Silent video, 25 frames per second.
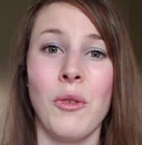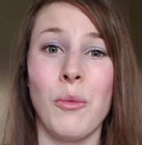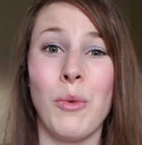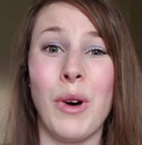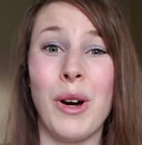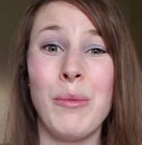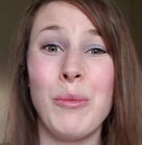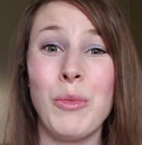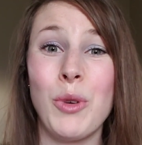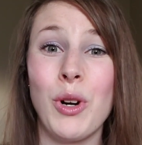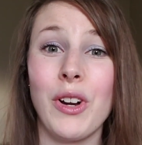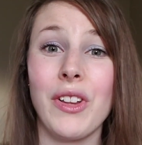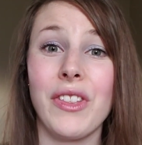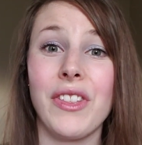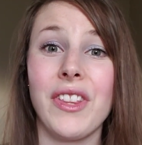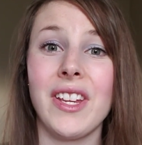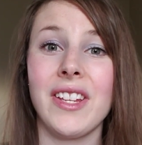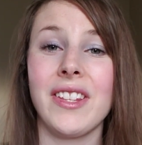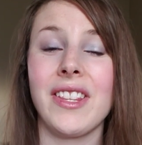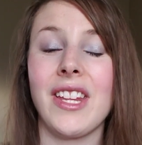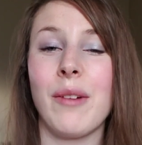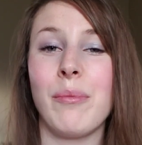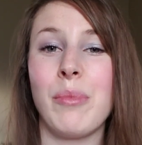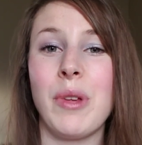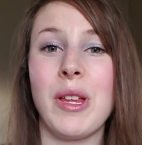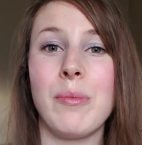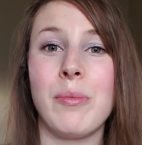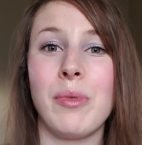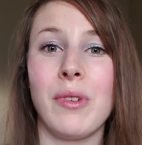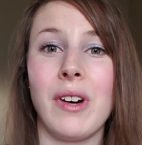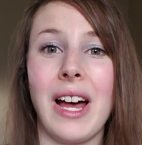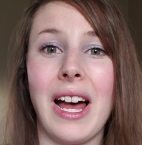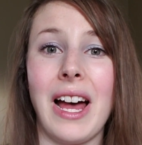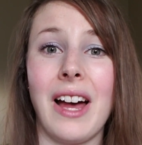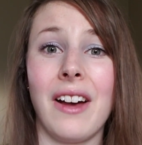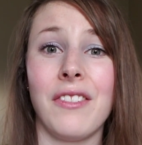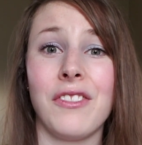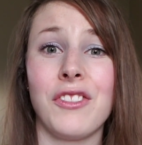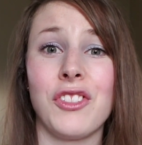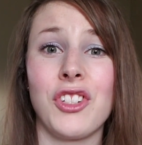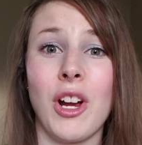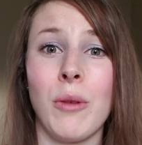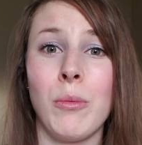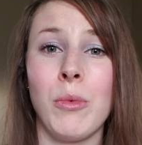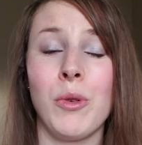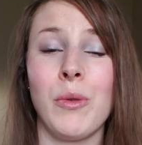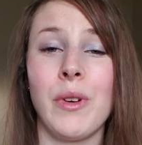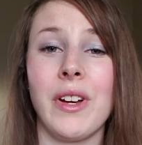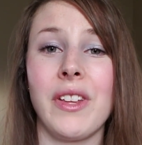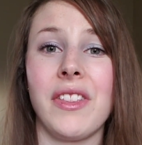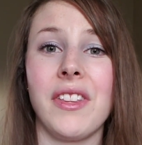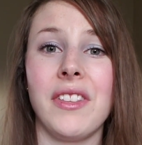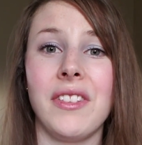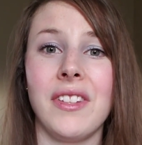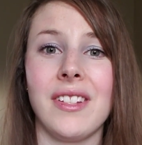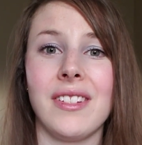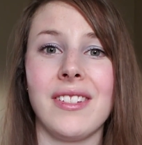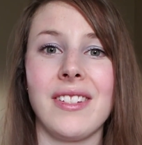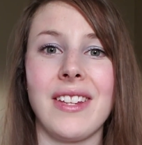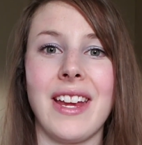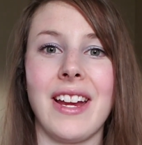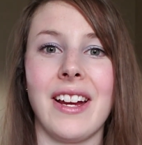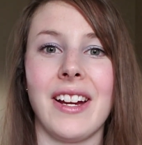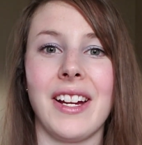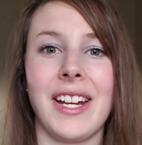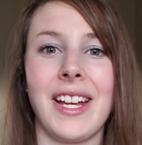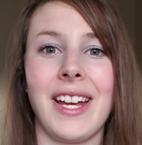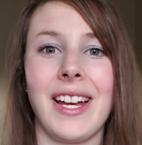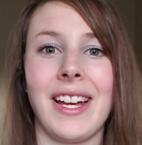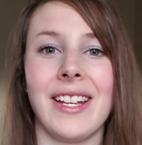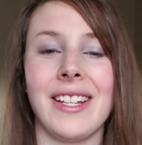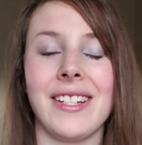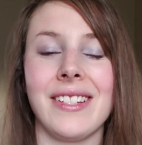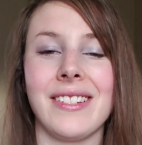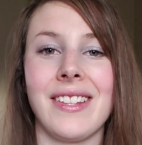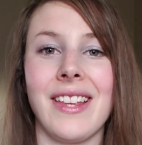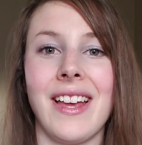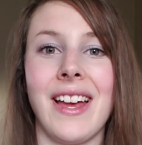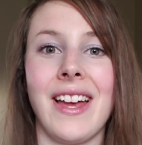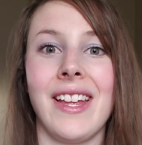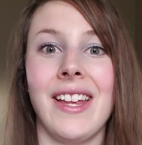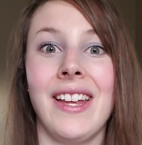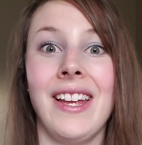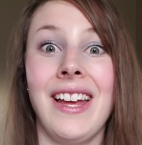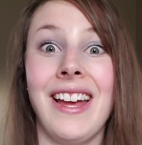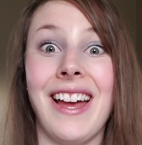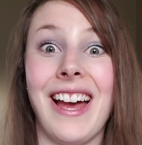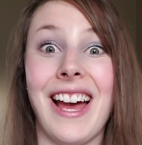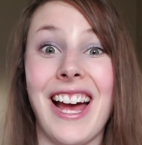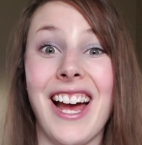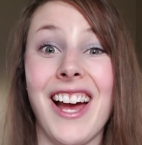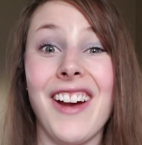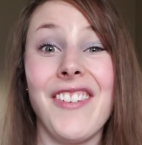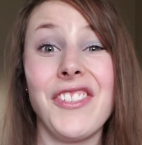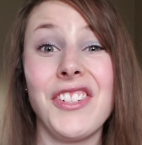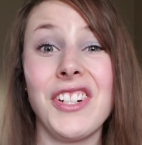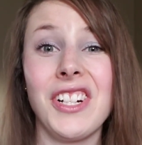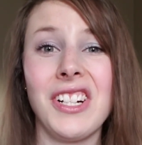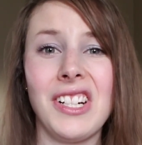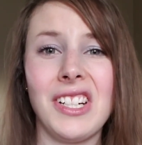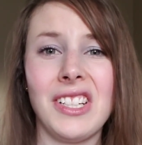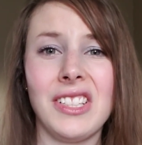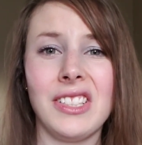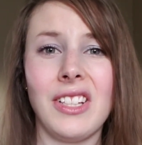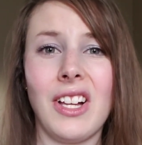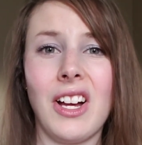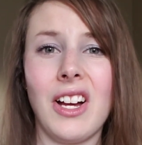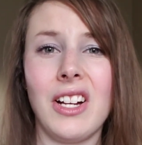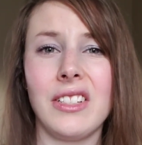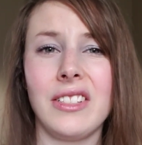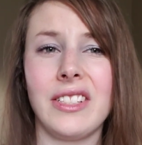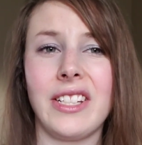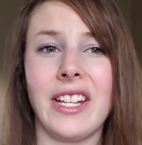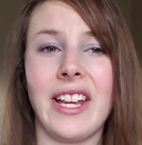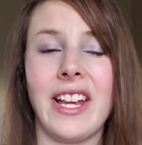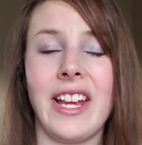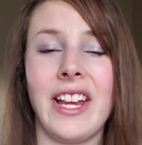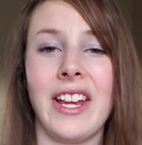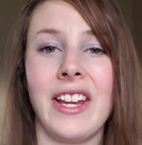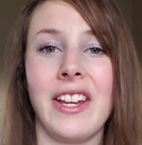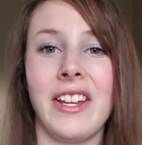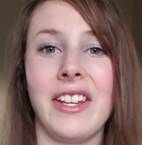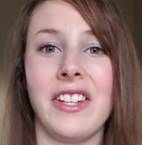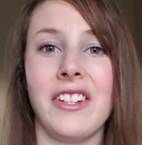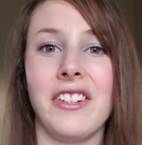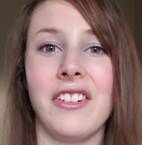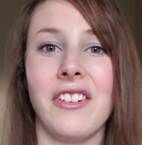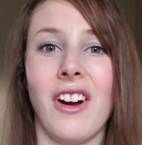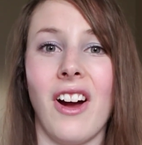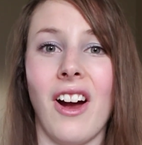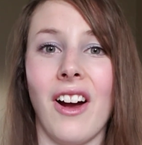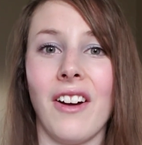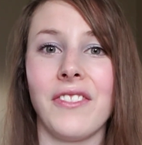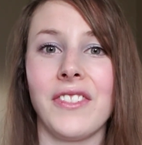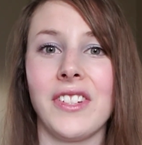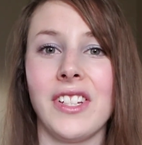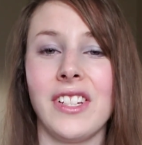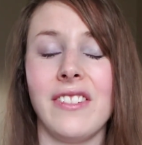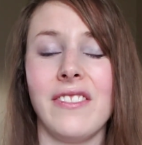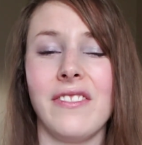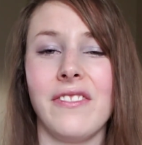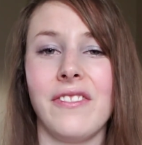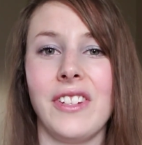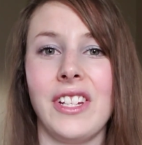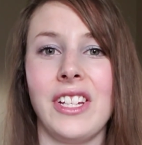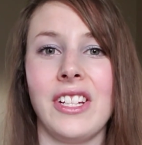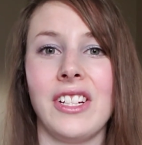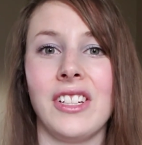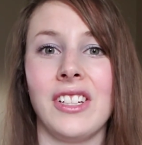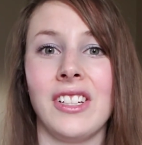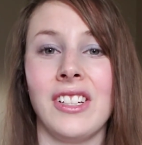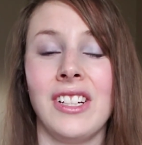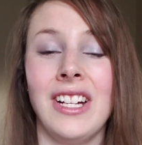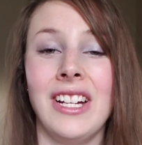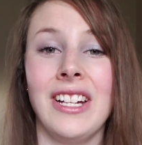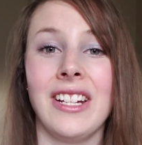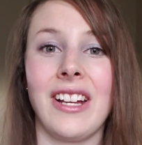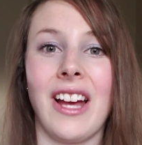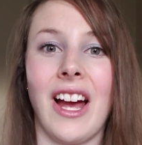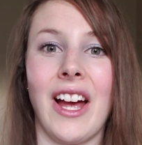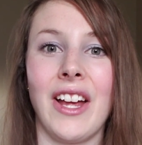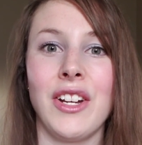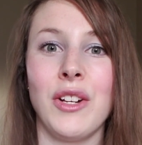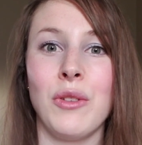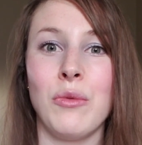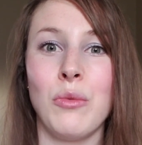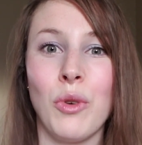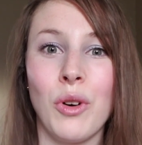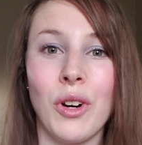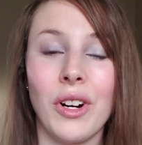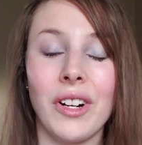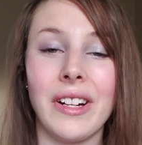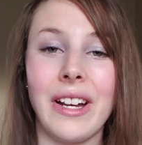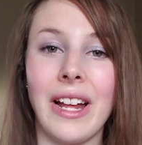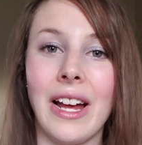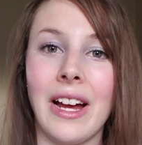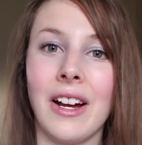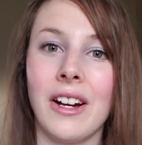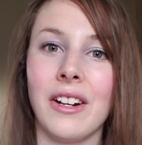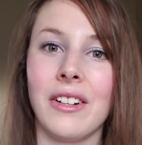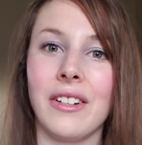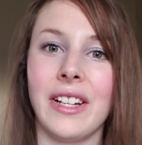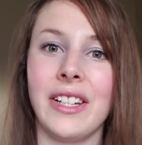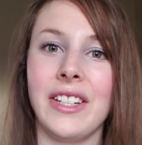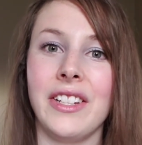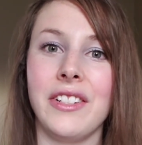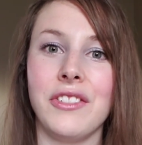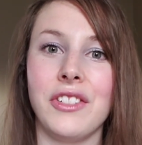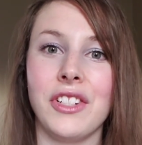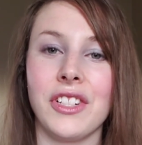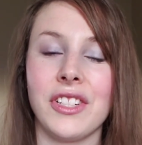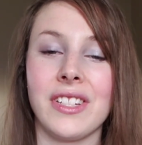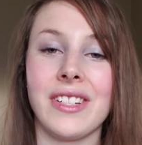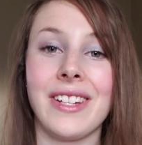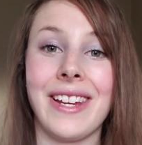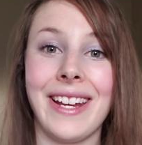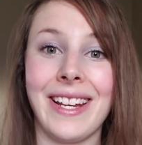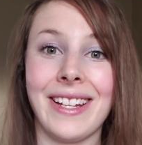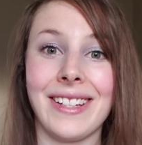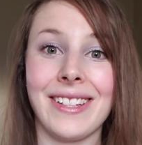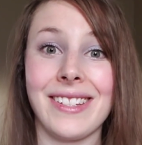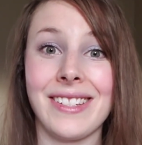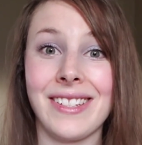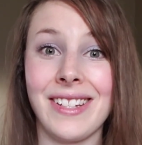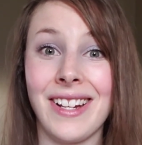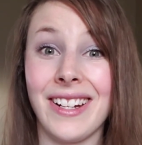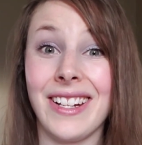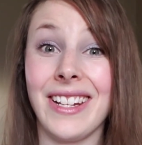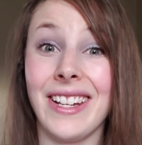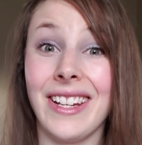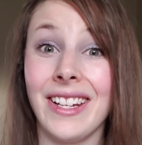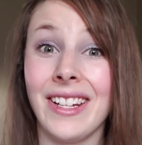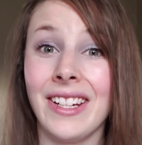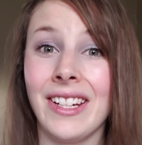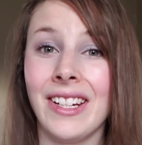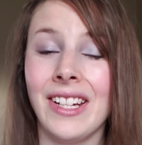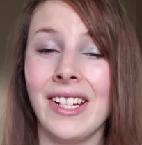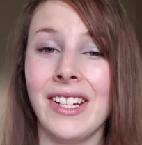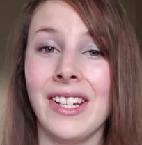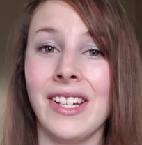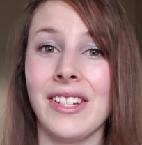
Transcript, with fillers: One more thing that people have trouble with in this area is that after a long day, you often feel kind of worn out and you just can't study.